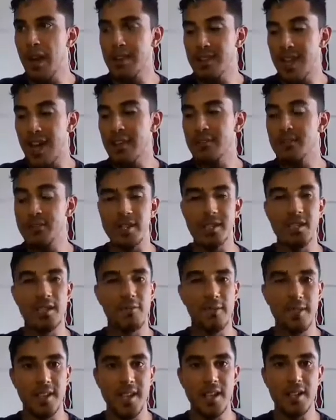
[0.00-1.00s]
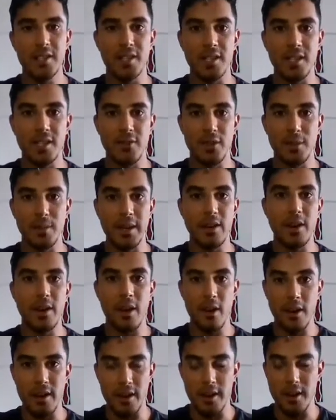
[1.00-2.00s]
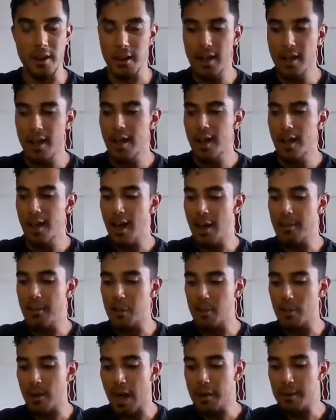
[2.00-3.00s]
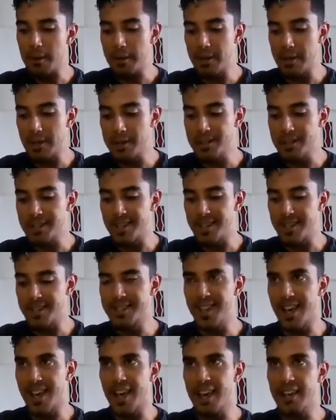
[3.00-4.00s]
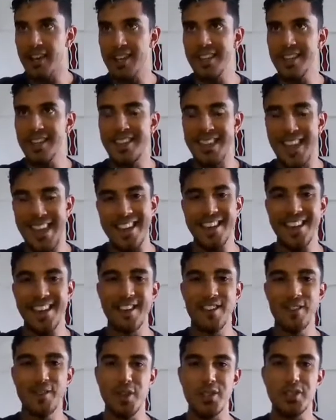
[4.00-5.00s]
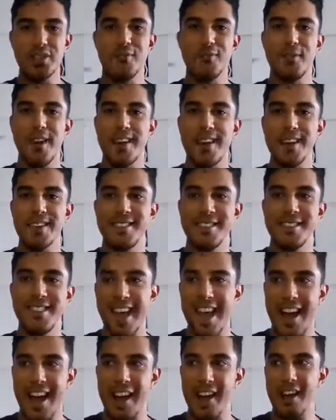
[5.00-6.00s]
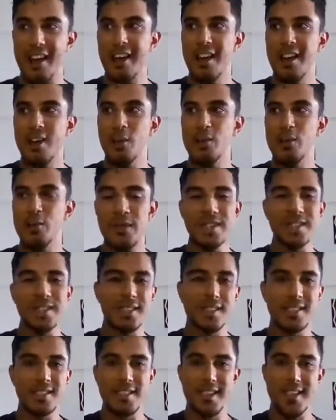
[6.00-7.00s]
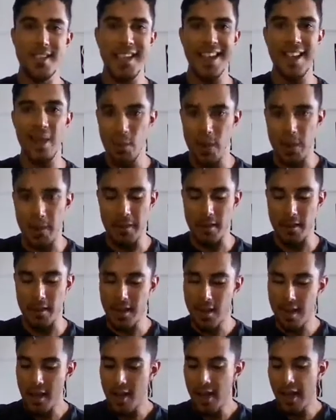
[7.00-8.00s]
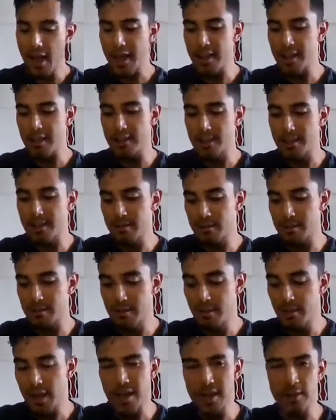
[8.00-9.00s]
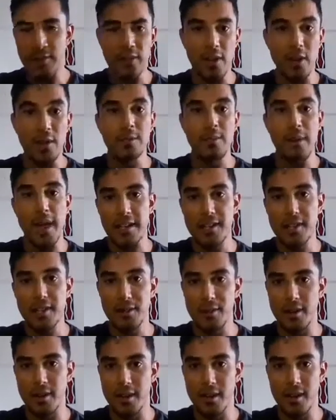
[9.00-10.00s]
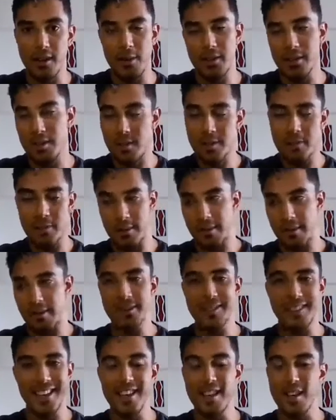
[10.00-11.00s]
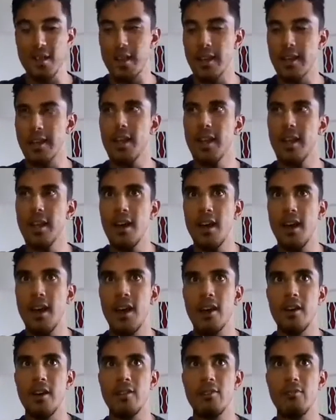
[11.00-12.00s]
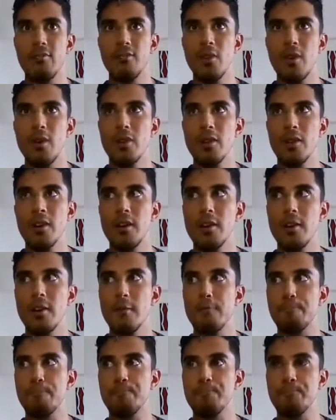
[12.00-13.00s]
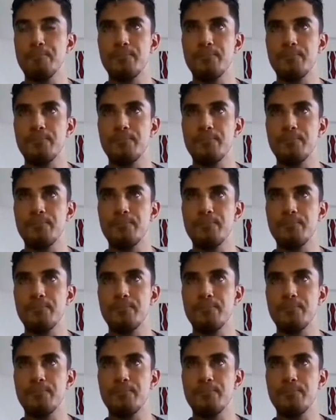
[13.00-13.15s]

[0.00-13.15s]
a lot of justifications for being harder. The problem is that he then justifies that with reasons to hate women. And if you know his backstory, which I'll tell you, like Rollo